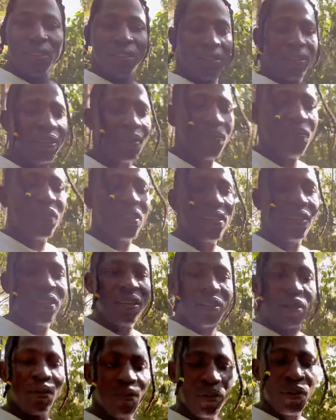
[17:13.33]
the
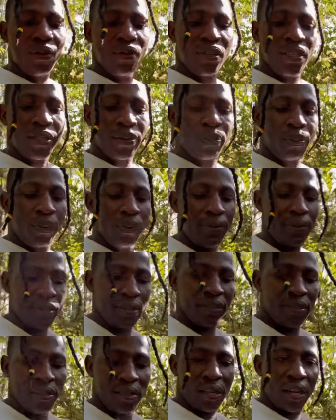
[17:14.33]
media always pulls
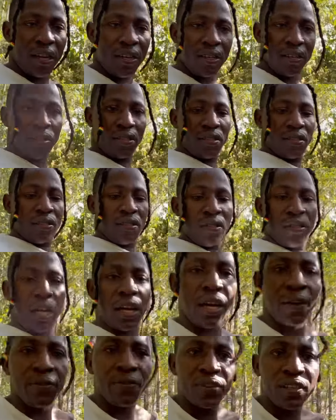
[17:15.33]
it, like
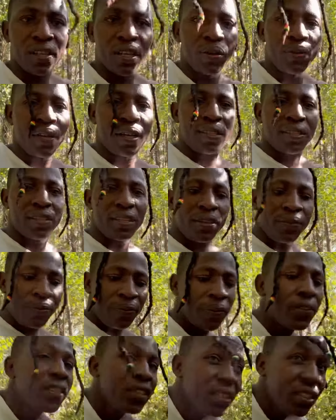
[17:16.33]
Africa, we are
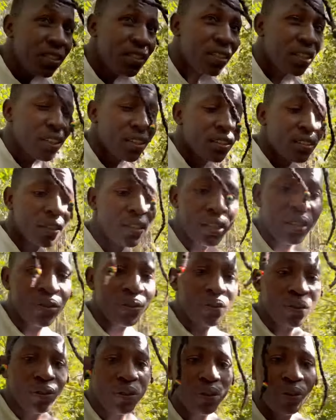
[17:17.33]
suffering,
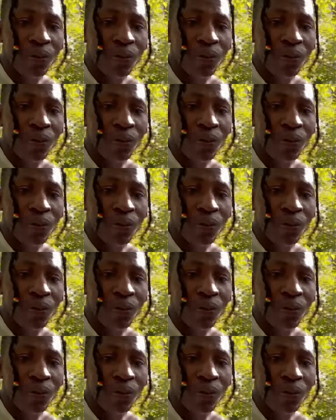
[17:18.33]
don't know